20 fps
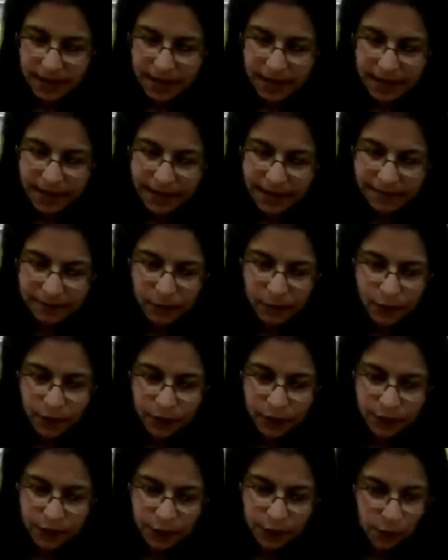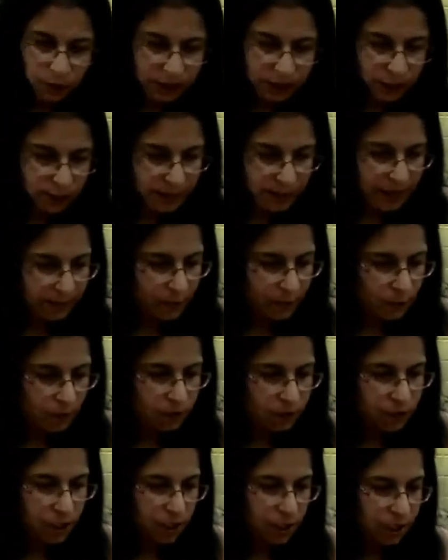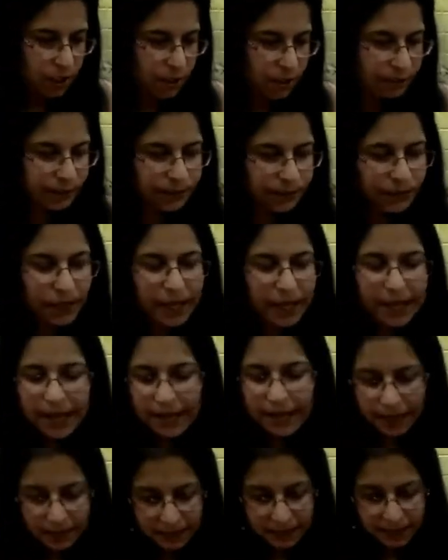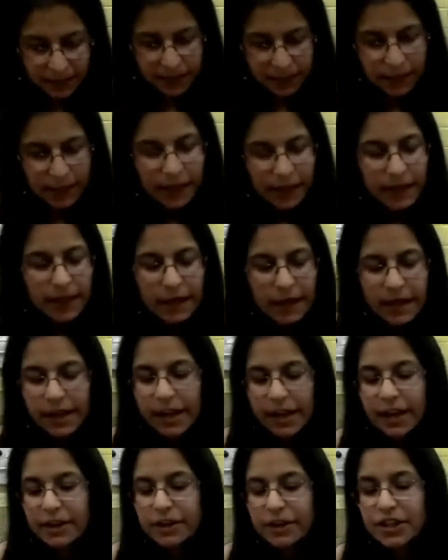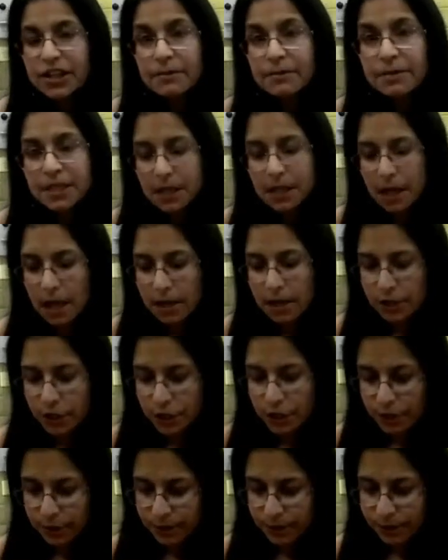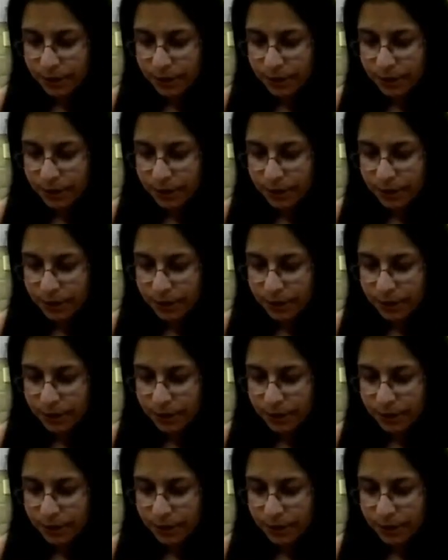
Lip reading: I am going to switch my bowls here. And here's some cilantro.